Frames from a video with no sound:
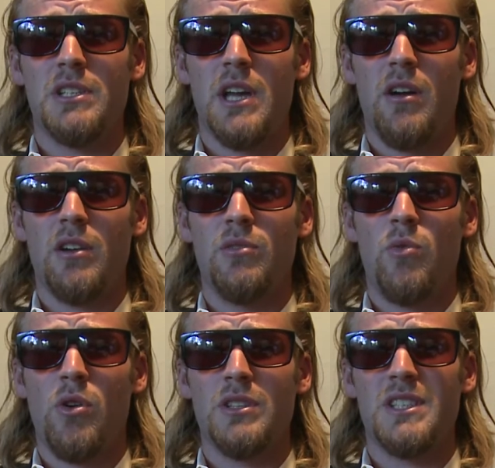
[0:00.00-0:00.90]
era, New
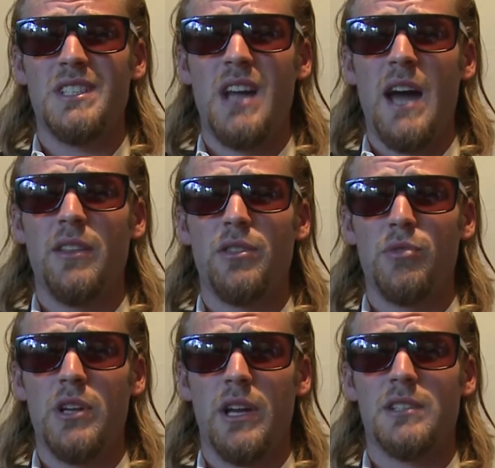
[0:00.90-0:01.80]
Orleans is
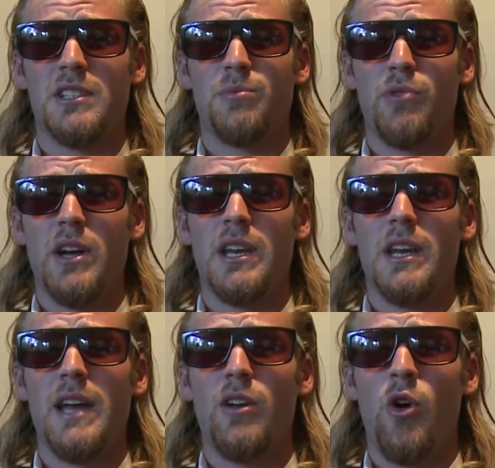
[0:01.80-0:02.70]
9-3 against the spread in
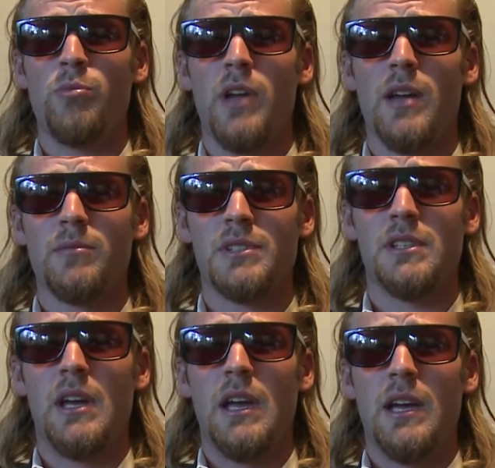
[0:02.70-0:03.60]
night home
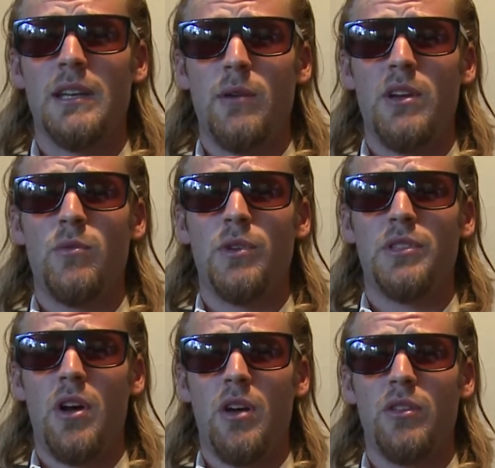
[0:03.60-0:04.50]
games. Now even
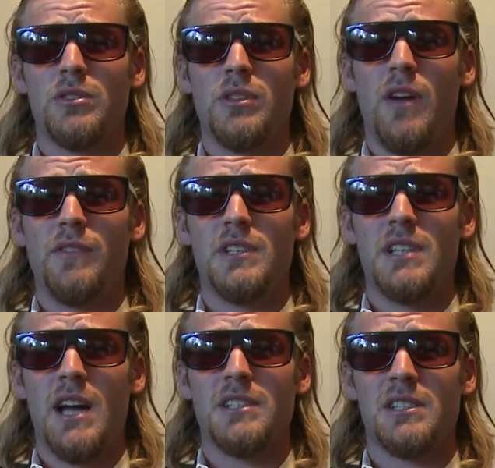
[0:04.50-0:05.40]
with all those lovely
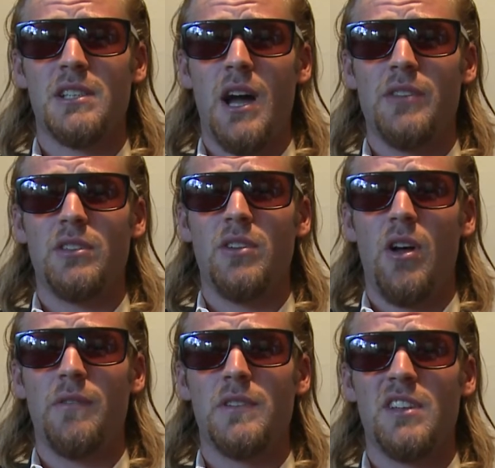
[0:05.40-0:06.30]
stats aside, the
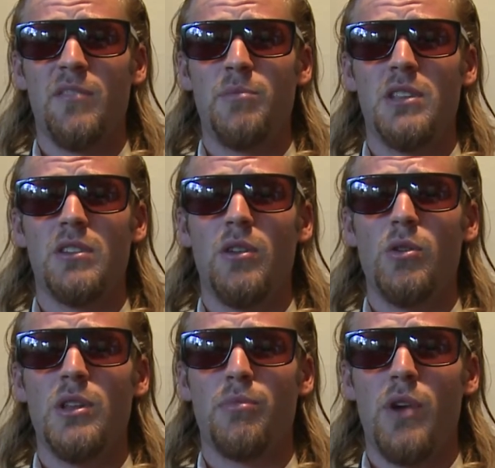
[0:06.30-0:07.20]
Dolphins have beat the
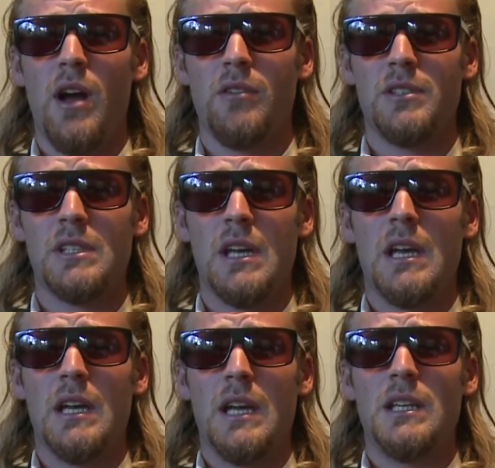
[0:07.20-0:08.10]
lowly Browns,
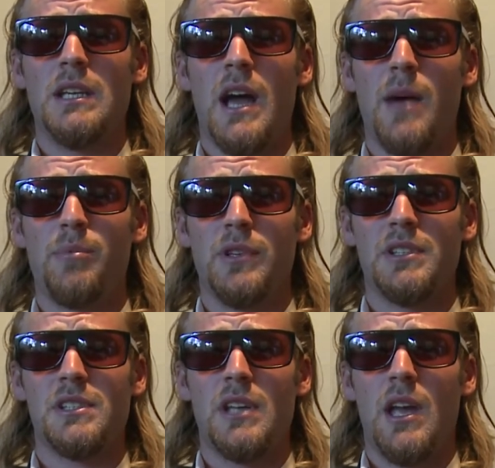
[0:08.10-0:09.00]

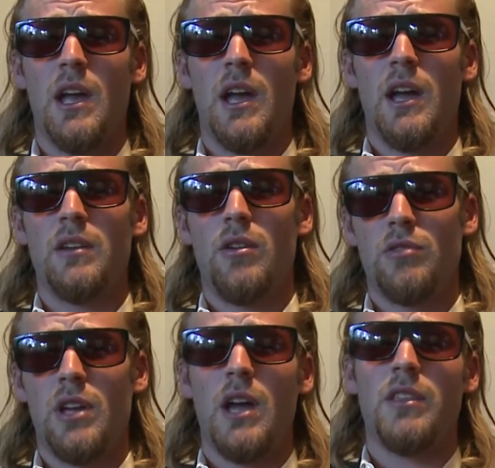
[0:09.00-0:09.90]
Indianapolis, and
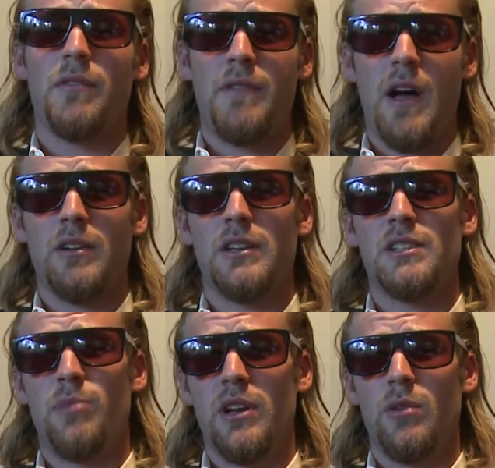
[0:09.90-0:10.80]
okay, the
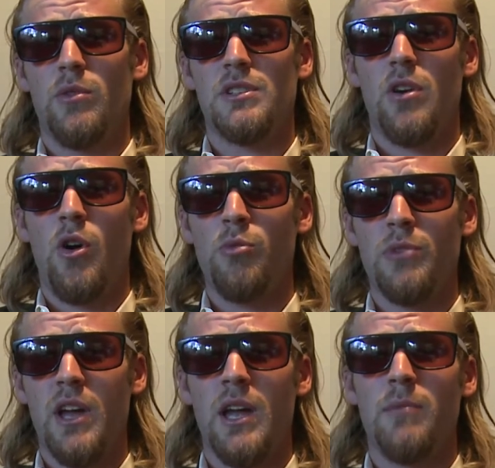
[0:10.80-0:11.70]
Falcons, but it was a home
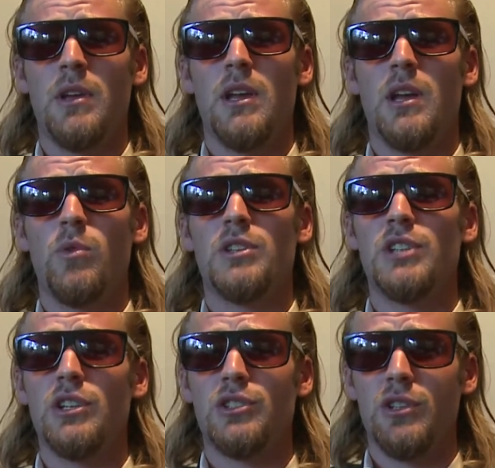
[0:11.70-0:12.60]
game in which
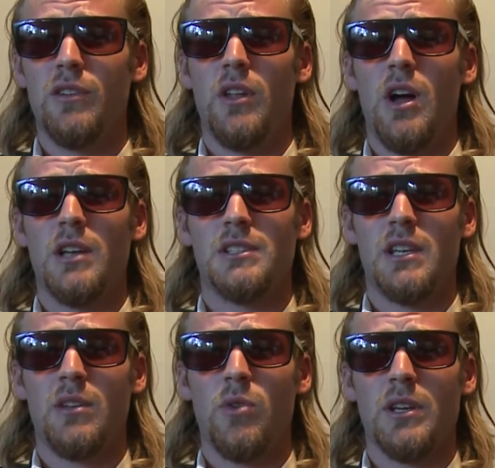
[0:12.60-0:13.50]
they should have lost
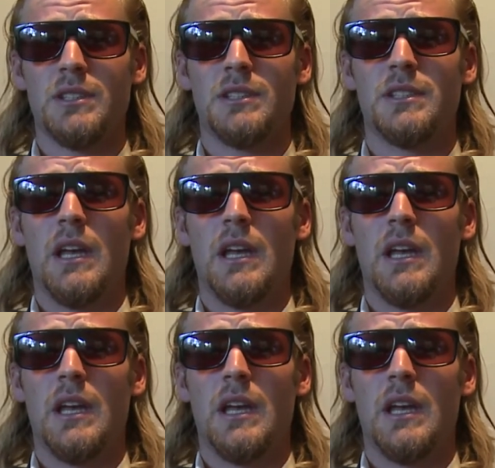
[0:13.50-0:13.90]
anyways.